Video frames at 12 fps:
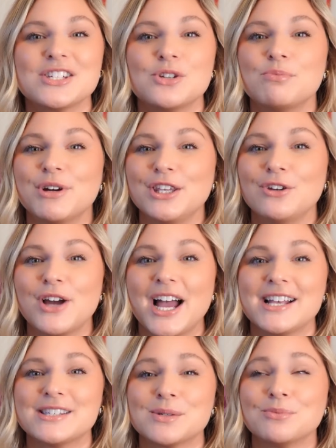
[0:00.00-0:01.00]
to bring you
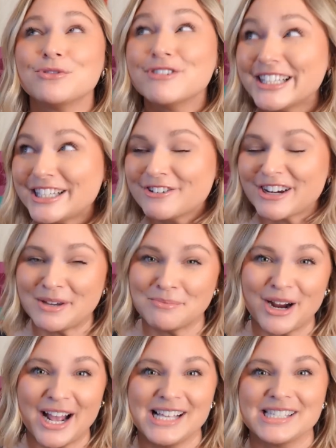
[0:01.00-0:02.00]
guys some really great
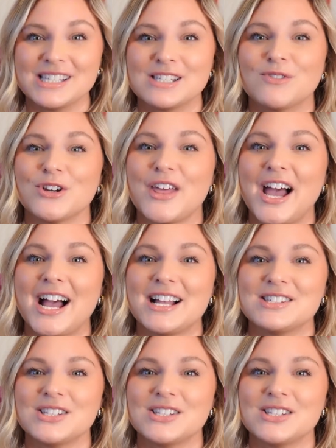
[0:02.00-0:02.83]
prizes for that.